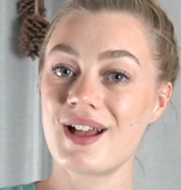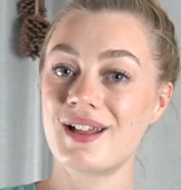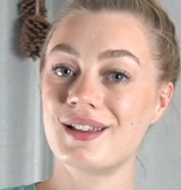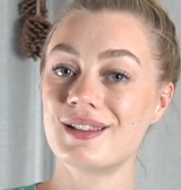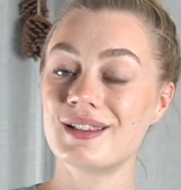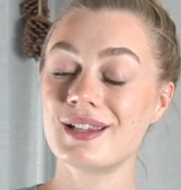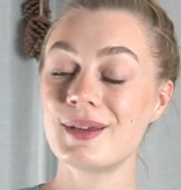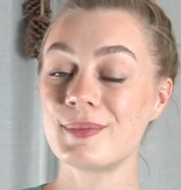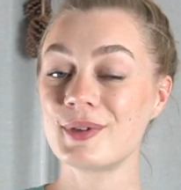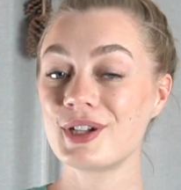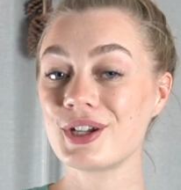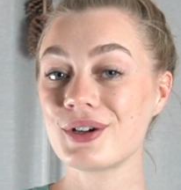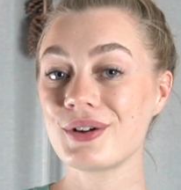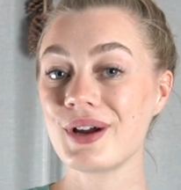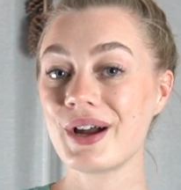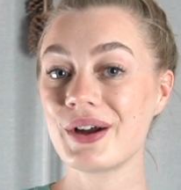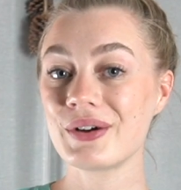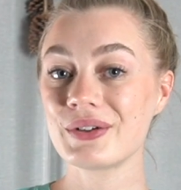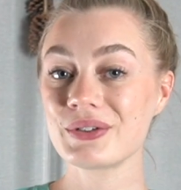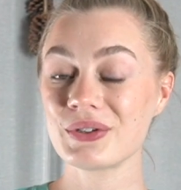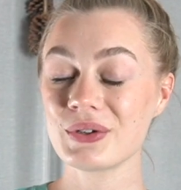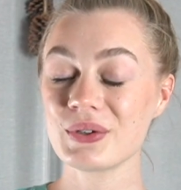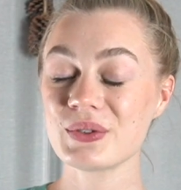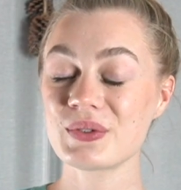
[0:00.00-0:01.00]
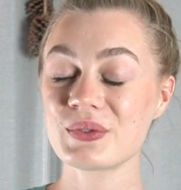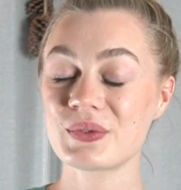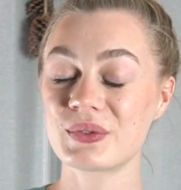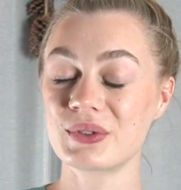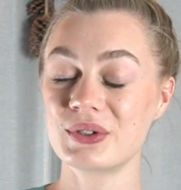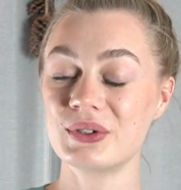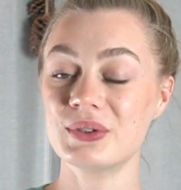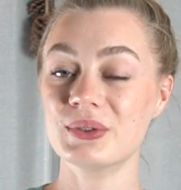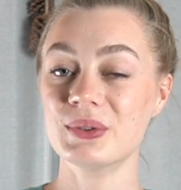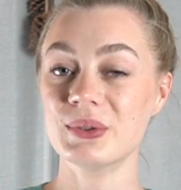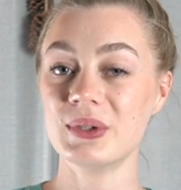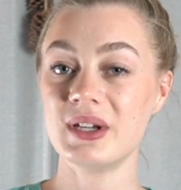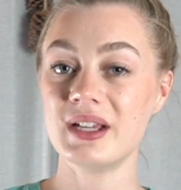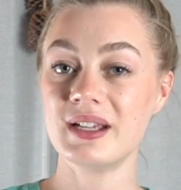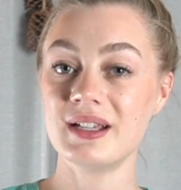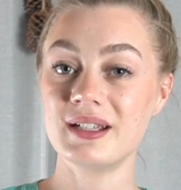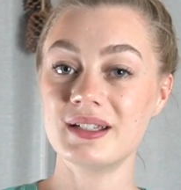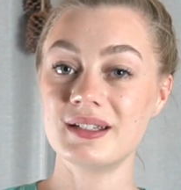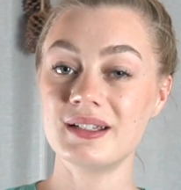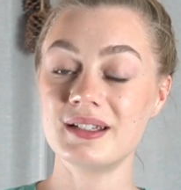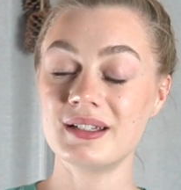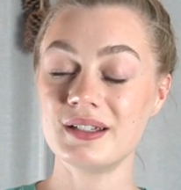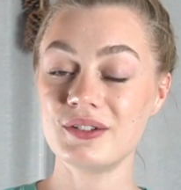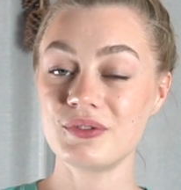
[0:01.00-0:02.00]
Let me know how it goes for you,
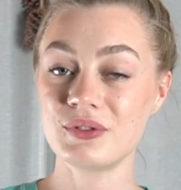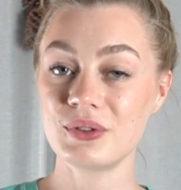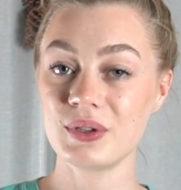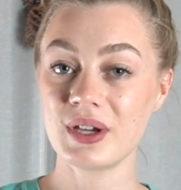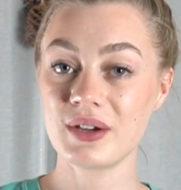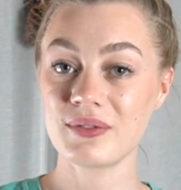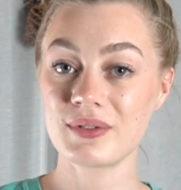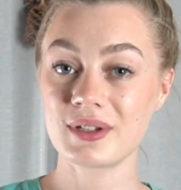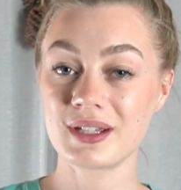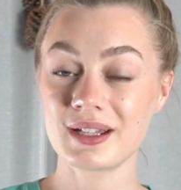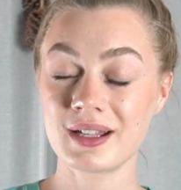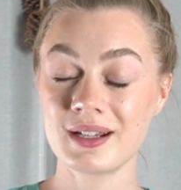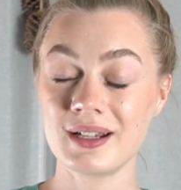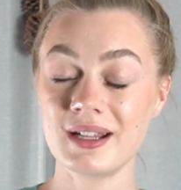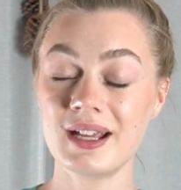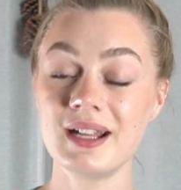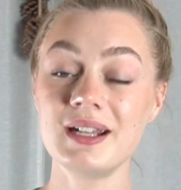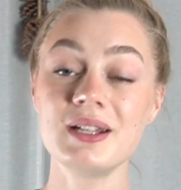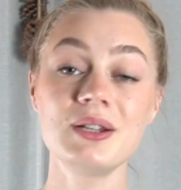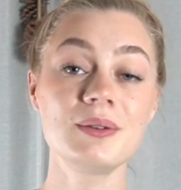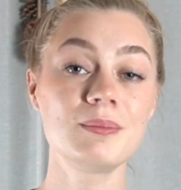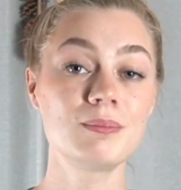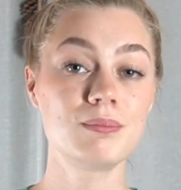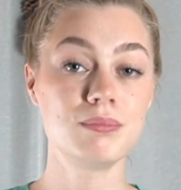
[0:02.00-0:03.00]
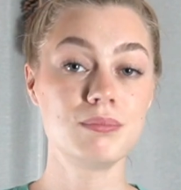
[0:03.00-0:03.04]
and if you have any